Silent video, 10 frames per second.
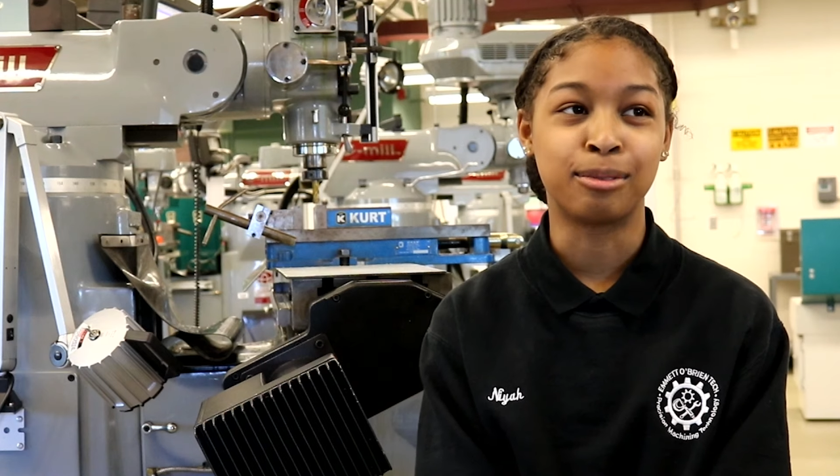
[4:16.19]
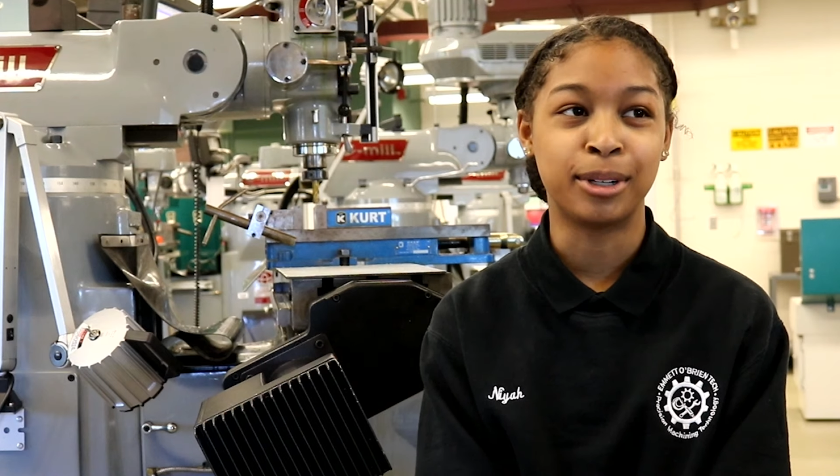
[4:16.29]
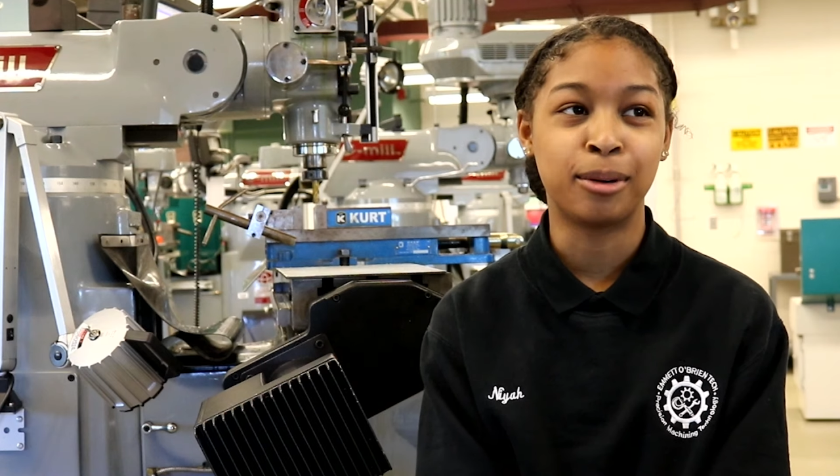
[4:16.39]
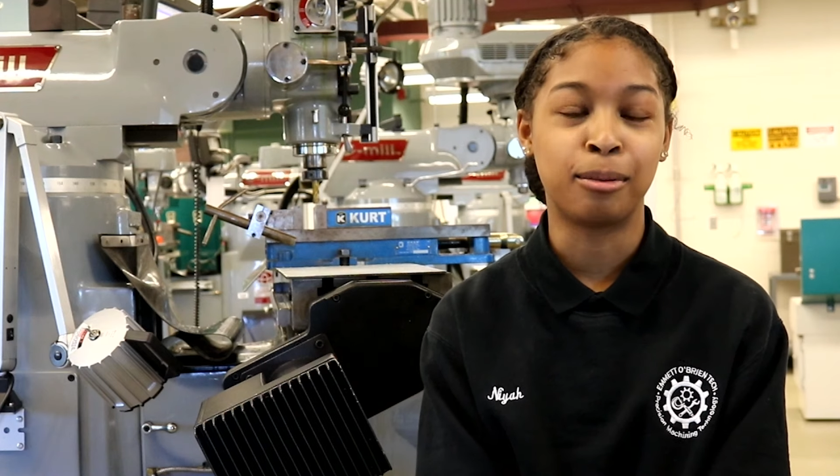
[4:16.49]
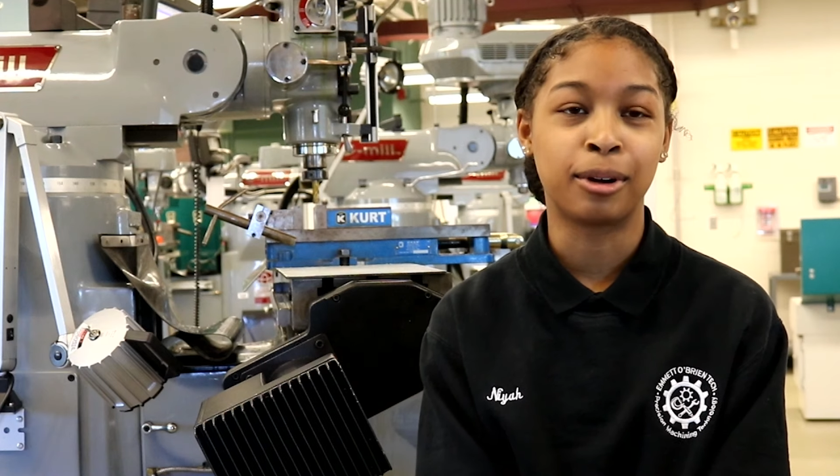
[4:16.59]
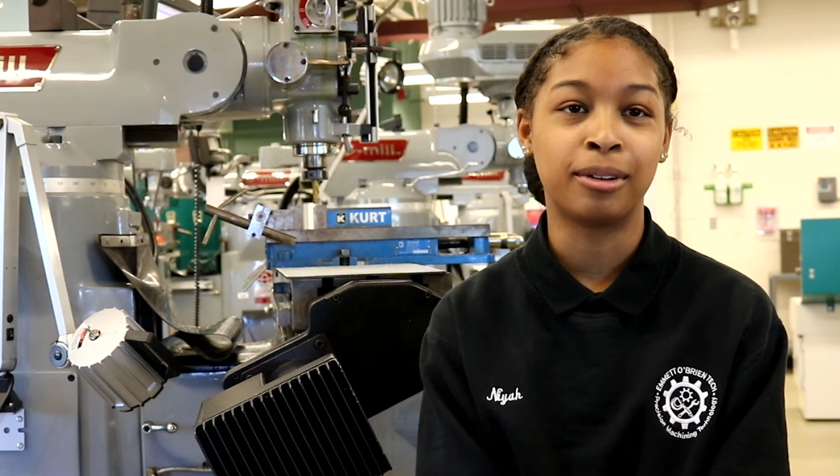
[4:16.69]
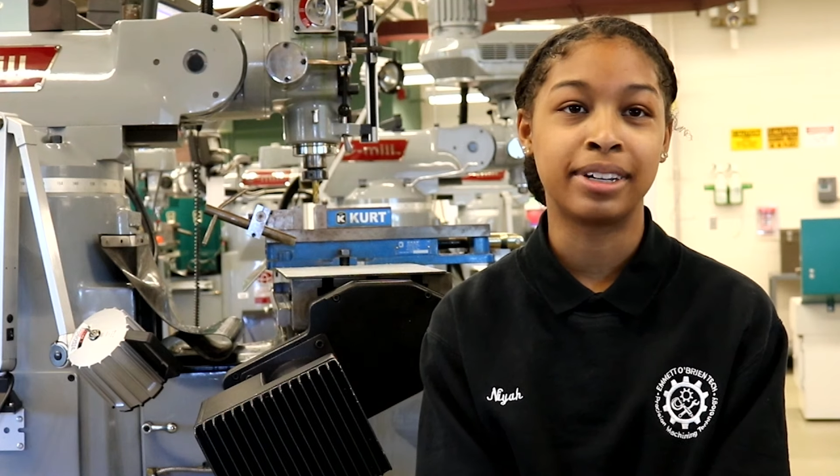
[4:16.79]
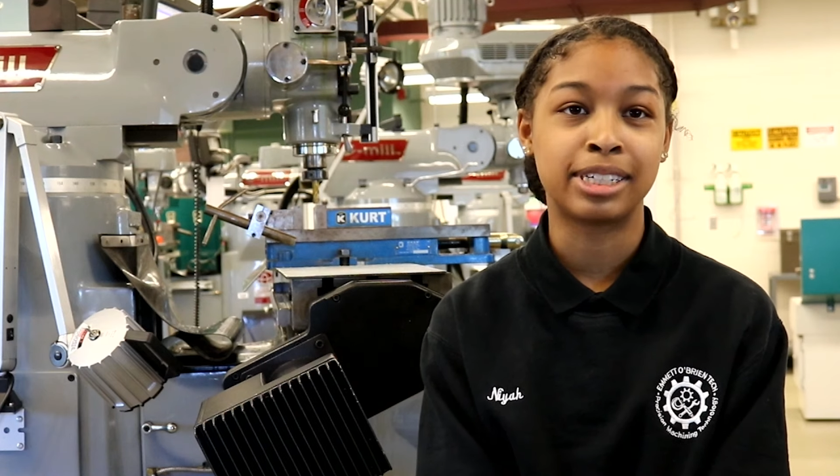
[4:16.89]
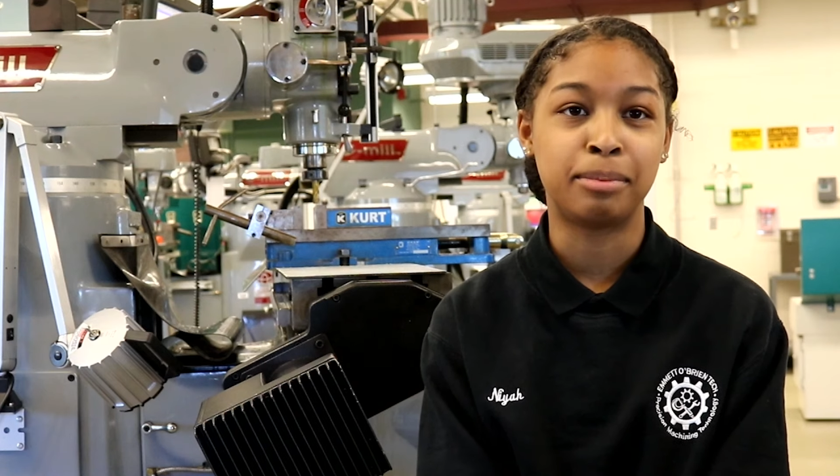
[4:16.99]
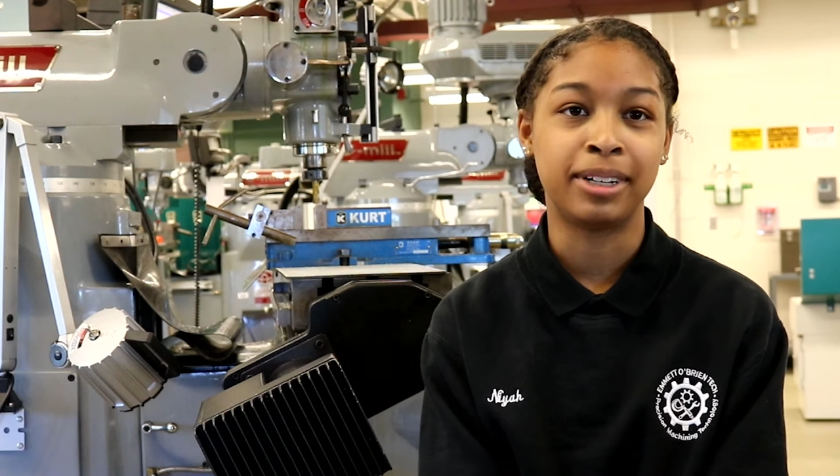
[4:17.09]
real world
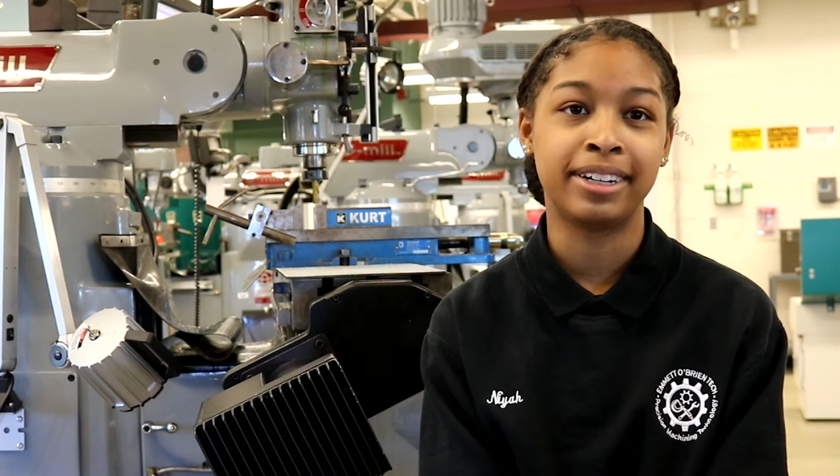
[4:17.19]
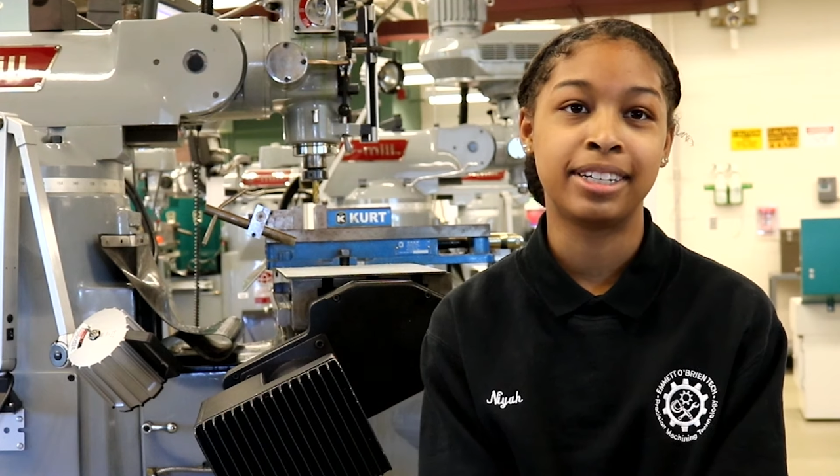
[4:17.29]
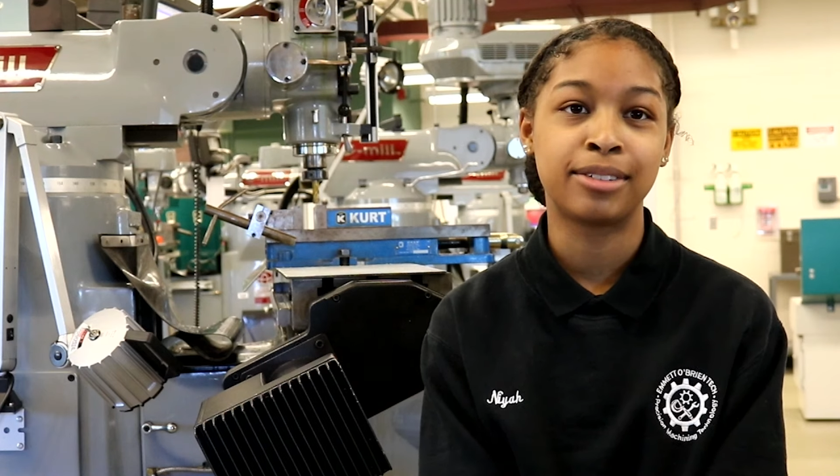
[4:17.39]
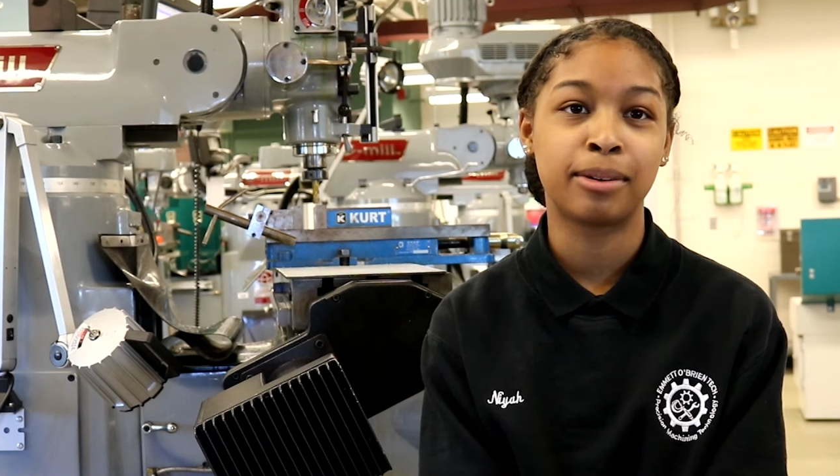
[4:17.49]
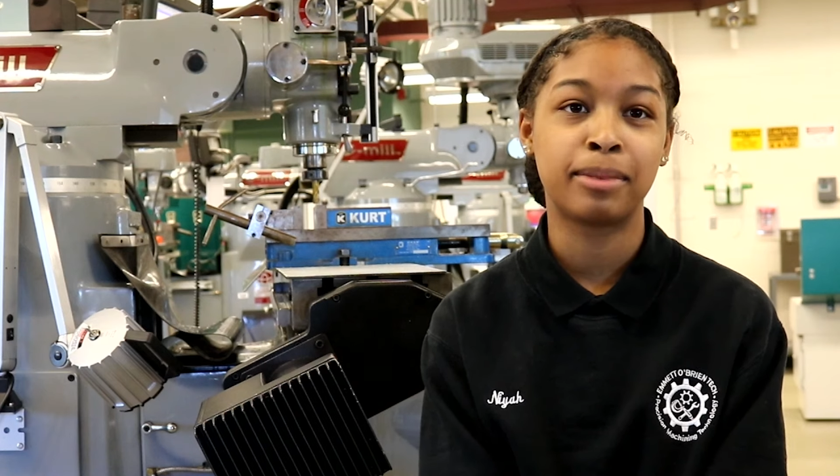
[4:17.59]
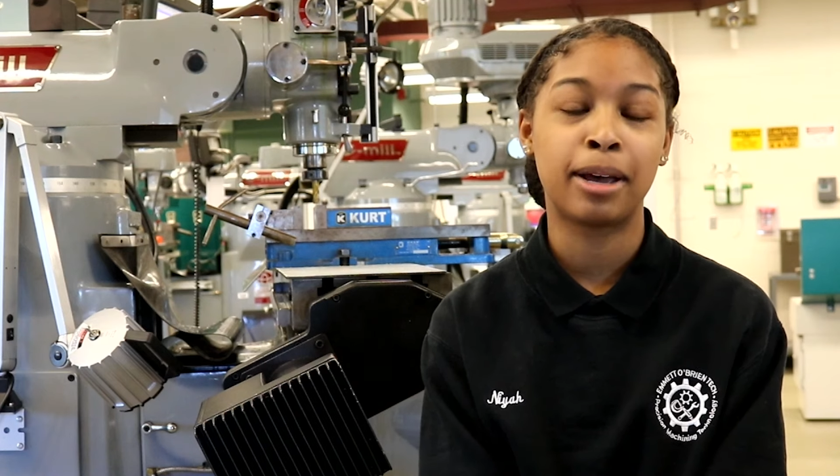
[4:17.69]
experience from